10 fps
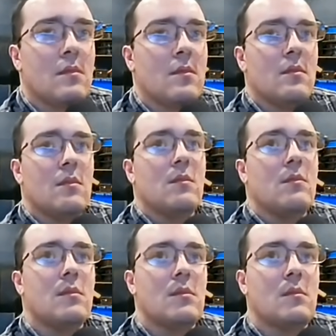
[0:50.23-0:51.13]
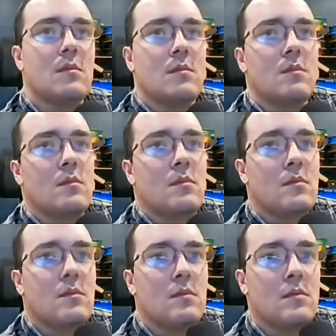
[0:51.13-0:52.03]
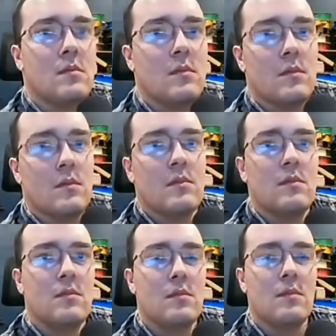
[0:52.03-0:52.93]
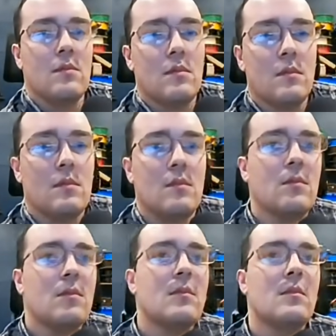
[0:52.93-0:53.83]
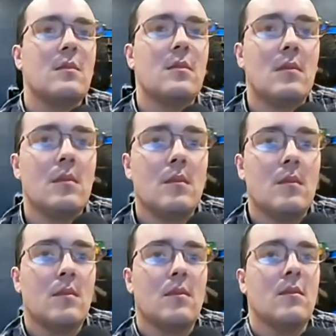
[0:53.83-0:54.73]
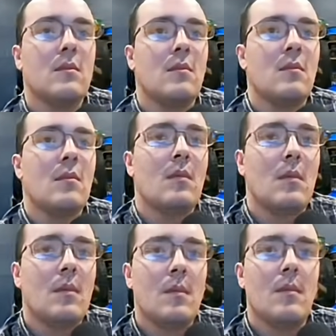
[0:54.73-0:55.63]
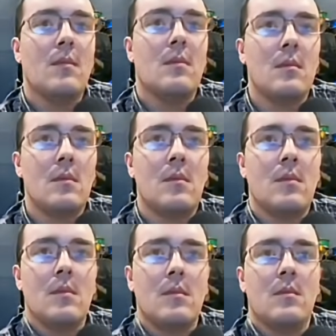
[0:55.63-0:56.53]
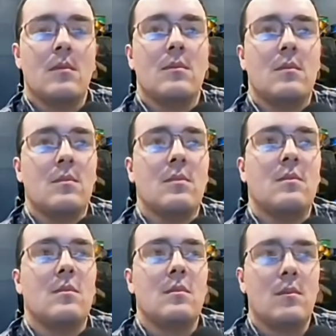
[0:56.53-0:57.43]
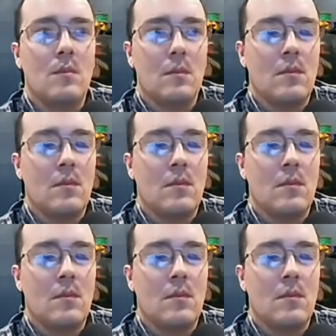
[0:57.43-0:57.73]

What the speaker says: [no speech]